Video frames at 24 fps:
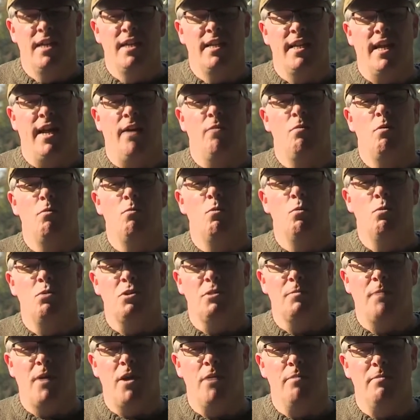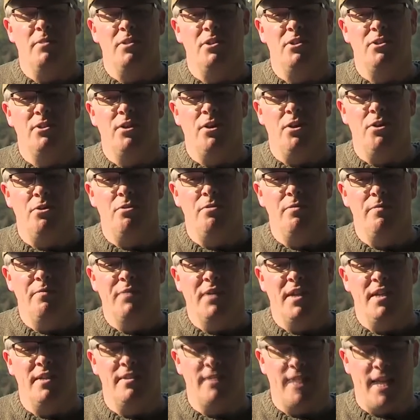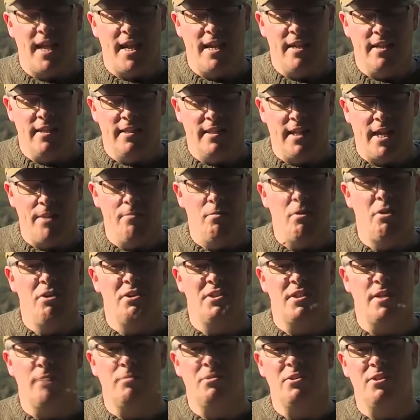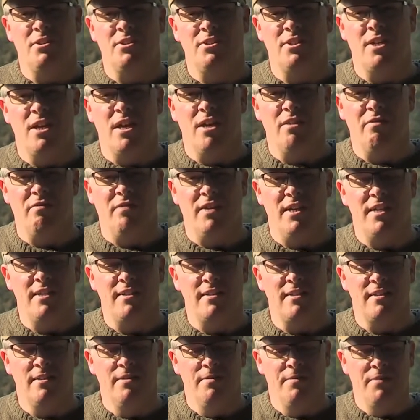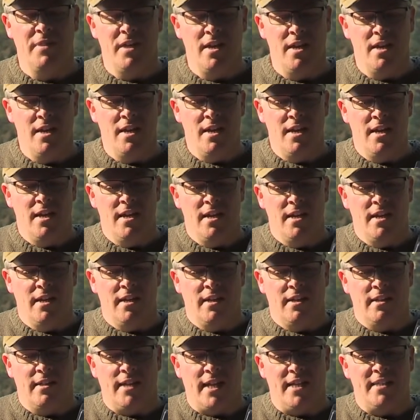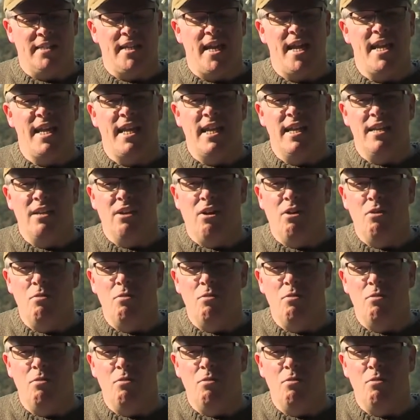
Now what water boatmen do is they, they rise up to the surface, they take in like,